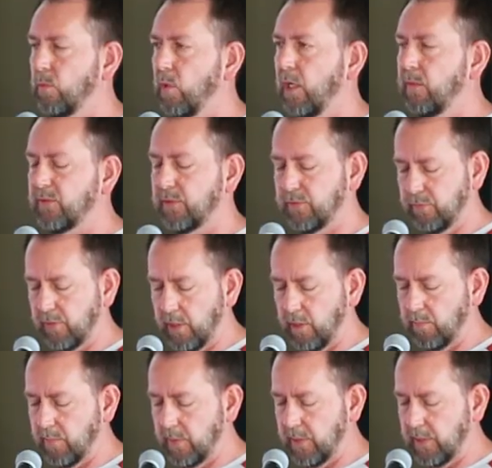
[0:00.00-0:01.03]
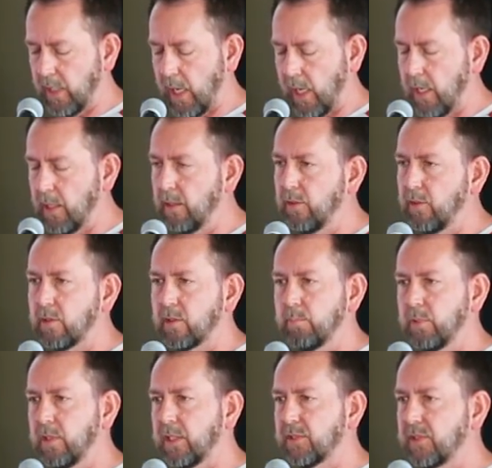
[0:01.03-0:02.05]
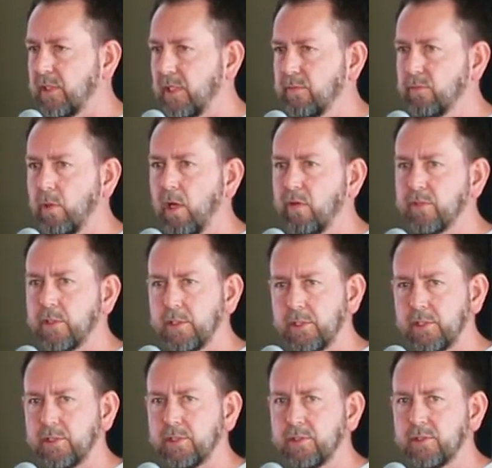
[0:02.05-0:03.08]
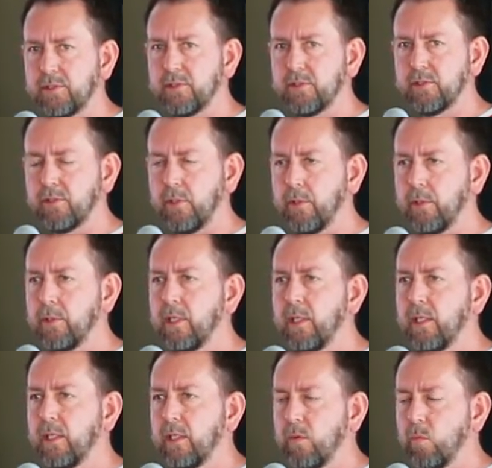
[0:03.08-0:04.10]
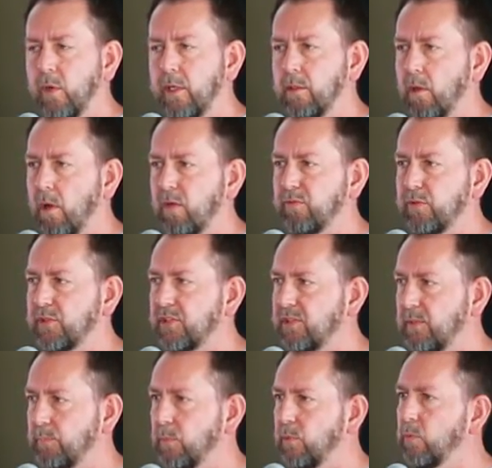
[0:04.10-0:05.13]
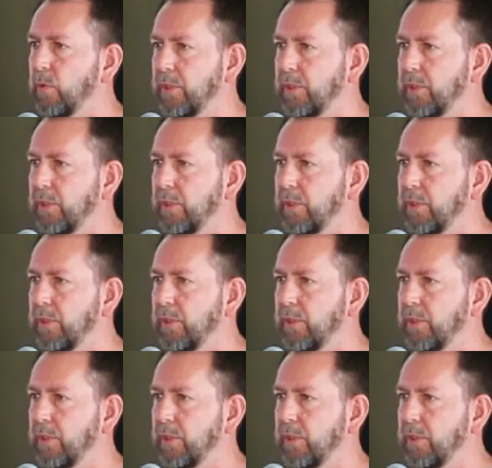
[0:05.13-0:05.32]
or waves of development and the complexity of life conditions. So when life is simple,